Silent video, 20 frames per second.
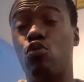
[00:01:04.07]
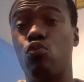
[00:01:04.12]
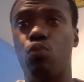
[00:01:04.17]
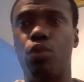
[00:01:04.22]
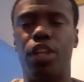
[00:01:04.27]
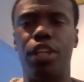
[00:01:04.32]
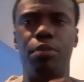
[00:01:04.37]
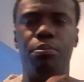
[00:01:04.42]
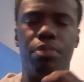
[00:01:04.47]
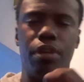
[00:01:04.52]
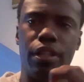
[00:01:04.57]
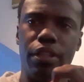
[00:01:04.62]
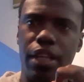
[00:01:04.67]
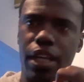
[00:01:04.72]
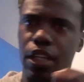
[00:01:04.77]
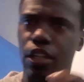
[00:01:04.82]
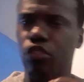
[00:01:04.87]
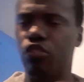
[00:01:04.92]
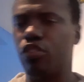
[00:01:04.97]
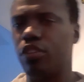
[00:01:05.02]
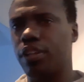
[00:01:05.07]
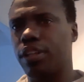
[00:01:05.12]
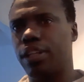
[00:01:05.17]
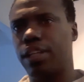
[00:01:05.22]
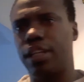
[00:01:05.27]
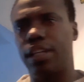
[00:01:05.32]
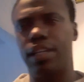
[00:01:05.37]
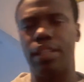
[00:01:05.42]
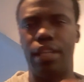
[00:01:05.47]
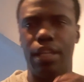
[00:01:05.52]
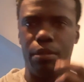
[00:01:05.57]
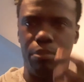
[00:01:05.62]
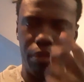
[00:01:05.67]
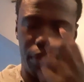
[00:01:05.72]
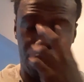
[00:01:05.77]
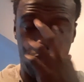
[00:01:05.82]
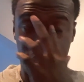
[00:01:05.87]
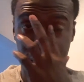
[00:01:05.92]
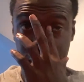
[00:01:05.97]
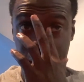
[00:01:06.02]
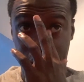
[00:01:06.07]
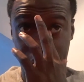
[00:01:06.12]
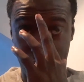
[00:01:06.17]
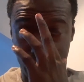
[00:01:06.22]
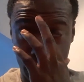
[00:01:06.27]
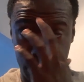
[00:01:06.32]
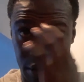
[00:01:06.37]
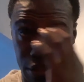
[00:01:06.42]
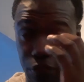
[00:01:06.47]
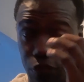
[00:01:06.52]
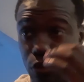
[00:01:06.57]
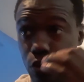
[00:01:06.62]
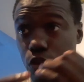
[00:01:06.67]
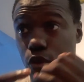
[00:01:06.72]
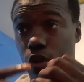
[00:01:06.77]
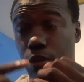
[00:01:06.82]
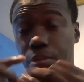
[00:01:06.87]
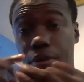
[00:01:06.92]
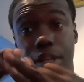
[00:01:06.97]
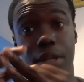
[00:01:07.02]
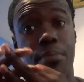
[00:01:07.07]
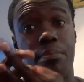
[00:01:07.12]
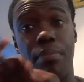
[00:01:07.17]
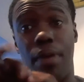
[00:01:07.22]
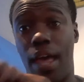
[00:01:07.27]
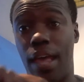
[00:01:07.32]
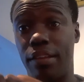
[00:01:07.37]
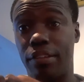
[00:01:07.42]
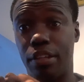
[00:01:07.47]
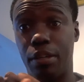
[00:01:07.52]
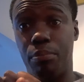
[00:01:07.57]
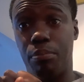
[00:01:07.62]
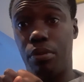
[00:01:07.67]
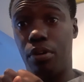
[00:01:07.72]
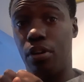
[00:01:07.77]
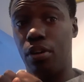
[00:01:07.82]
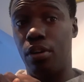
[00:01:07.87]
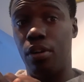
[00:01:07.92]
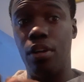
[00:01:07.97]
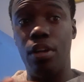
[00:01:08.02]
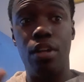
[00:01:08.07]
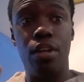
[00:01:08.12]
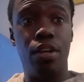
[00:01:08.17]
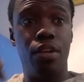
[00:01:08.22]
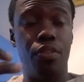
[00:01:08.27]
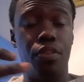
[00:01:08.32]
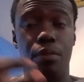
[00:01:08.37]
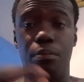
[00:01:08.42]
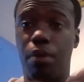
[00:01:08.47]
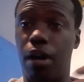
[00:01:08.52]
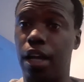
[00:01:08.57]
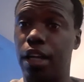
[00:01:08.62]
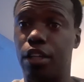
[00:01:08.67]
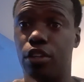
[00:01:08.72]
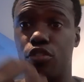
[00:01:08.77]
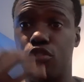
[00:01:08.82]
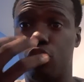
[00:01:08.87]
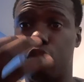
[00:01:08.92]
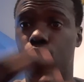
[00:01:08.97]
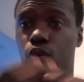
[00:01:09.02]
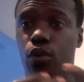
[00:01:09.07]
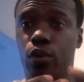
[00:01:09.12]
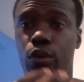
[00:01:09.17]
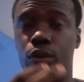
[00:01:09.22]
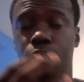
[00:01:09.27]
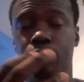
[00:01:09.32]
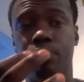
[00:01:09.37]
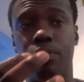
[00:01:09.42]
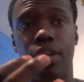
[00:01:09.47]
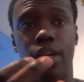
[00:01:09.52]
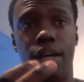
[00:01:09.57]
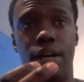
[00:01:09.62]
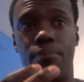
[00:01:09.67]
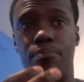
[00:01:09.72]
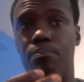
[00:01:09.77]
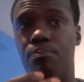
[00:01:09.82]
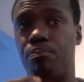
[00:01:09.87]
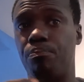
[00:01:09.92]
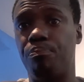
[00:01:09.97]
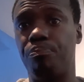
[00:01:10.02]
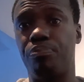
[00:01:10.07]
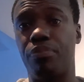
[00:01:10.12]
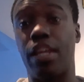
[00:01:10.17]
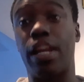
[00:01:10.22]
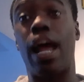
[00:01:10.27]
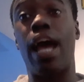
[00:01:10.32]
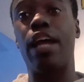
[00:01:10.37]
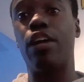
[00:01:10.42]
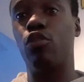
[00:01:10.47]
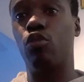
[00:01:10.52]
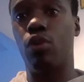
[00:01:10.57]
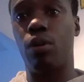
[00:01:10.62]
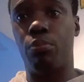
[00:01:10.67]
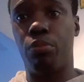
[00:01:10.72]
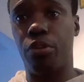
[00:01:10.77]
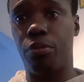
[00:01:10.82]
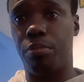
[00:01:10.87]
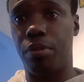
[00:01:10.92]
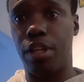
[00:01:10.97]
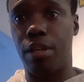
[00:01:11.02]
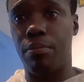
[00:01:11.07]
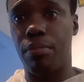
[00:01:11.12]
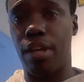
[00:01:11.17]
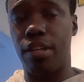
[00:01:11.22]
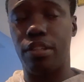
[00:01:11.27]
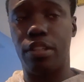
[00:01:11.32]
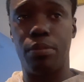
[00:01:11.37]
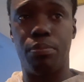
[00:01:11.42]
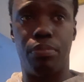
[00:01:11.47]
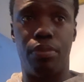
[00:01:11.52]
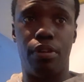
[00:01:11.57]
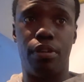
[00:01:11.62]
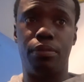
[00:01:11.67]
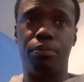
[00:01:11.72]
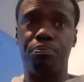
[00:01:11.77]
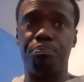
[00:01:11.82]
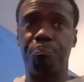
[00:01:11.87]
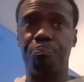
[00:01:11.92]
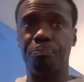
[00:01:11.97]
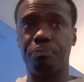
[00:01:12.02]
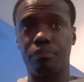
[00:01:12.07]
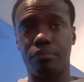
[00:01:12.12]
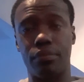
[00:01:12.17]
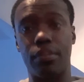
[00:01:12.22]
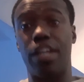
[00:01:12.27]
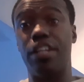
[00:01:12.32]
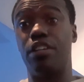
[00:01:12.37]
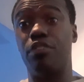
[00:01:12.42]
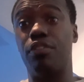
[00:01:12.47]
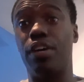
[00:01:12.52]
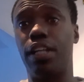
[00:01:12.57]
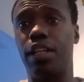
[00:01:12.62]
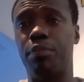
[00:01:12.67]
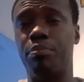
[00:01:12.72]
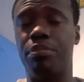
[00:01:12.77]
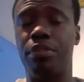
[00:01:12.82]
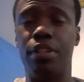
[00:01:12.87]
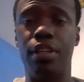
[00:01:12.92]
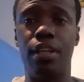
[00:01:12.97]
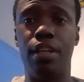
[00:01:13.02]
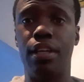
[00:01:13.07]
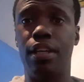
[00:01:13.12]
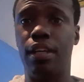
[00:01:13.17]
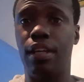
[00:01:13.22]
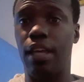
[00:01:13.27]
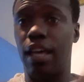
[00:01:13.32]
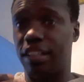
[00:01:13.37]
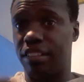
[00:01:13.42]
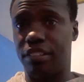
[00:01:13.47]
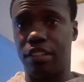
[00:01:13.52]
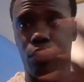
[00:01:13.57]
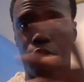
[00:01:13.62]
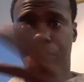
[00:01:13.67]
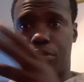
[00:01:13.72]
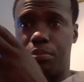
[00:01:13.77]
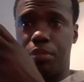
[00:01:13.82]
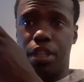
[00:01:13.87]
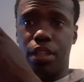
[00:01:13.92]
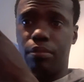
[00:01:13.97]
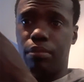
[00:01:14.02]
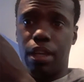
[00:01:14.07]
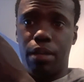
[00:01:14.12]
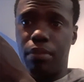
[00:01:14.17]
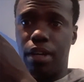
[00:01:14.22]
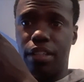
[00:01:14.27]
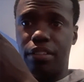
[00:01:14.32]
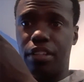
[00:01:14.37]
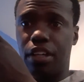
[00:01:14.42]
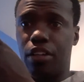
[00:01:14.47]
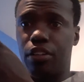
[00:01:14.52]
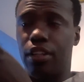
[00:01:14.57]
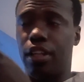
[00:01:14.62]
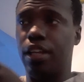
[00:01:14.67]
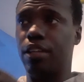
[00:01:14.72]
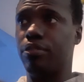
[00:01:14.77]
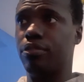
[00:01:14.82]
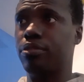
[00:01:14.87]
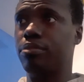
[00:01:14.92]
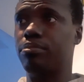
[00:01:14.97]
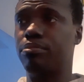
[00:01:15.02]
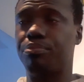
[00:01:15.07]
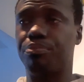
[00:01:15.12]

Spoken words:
really build that agility and that ability to cut. If you grow up playing basketball, the body control that I grew up with playing basketball and developed has stuck with me like my entire life